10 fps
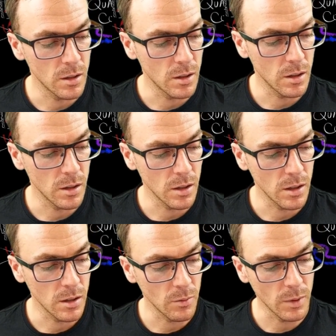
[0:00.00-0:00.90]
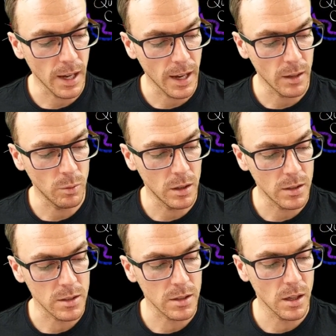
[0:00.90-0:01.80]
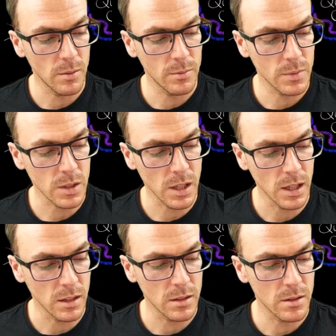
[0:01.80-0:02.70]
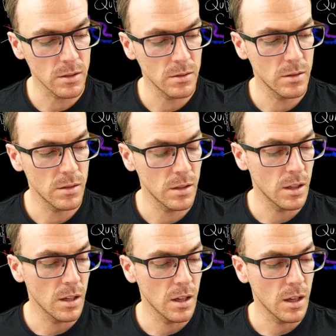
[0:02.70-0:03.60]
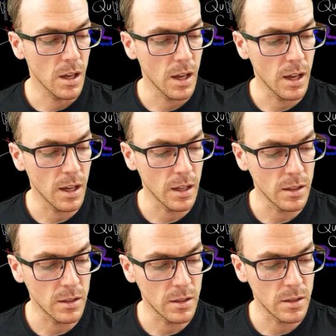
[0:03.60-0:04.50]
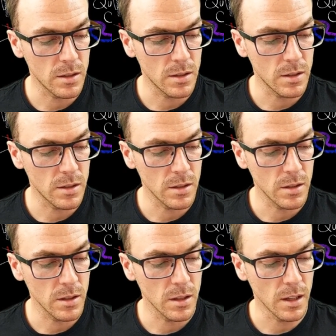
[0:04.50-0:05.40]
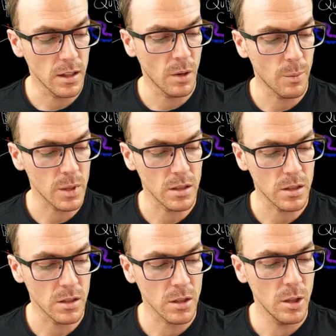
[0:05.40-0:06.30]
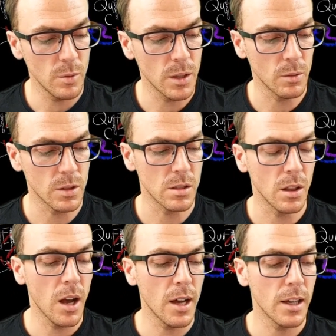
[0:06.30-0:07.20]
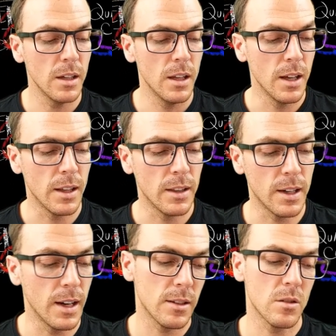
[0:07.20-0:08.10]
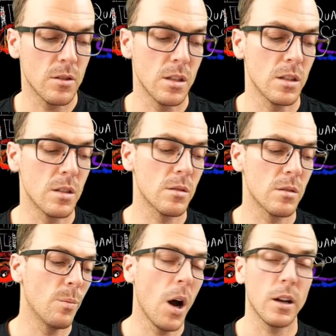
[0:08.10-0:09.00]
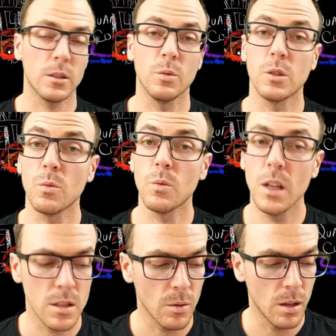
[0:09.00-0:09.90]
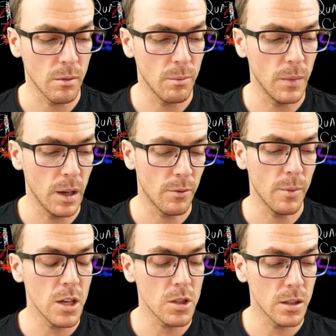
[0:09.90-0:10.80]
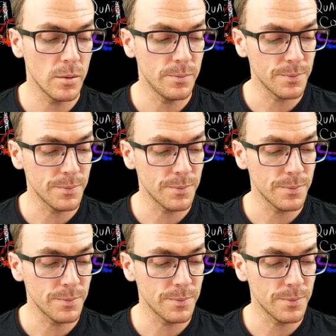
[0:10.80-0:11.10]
we had was some state, and it represents this qubit, which is a line, and then it enters this box which reads the quantum information,